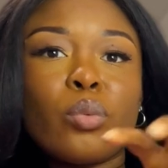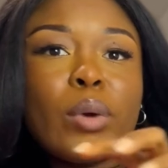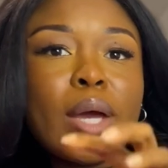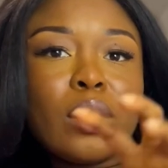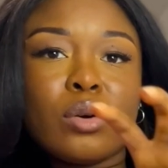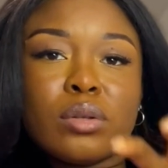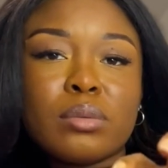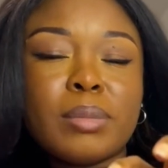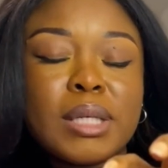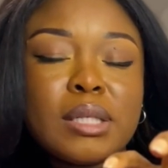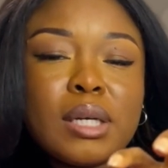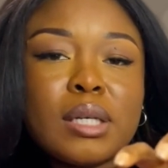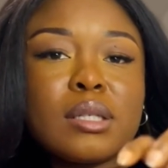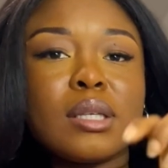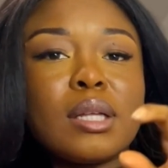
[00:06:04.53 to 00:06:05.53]
where I got my
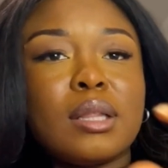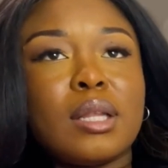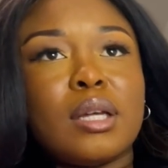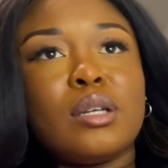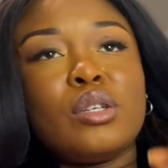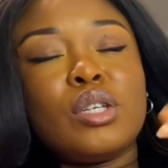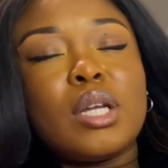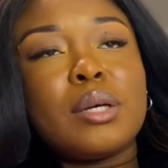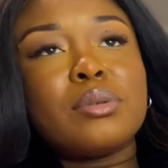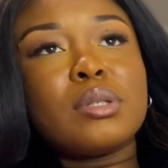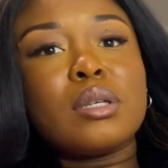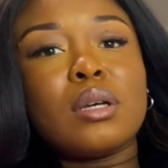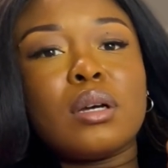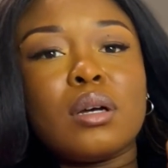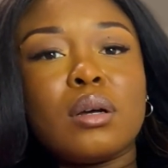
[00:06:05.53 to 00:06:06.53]
test, and then there's
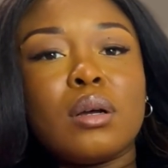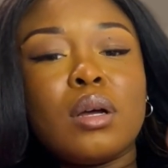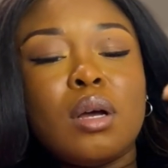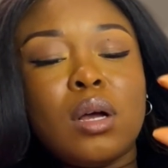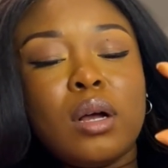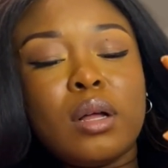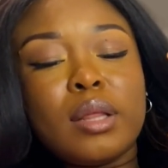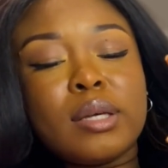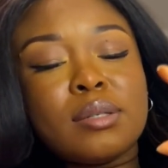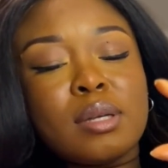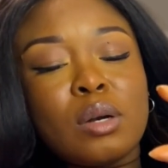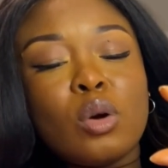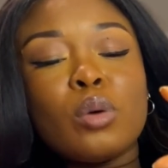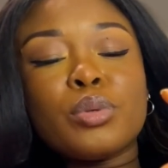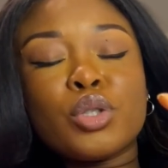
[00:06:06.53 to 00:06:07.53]
an
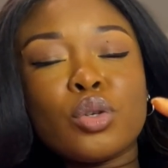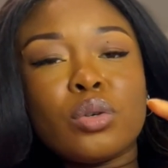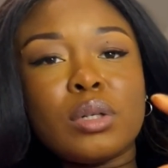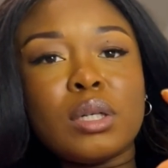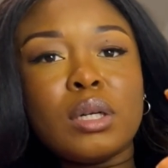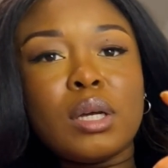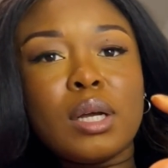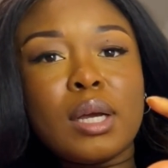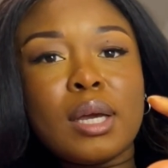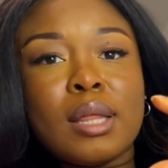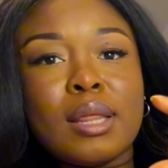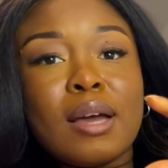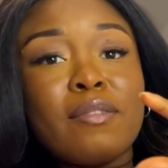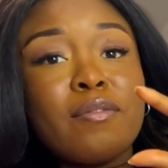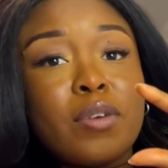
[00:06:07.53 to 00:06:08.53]
option in
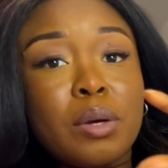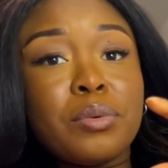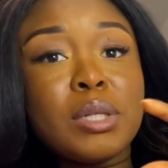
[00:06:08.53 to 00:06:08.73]
that very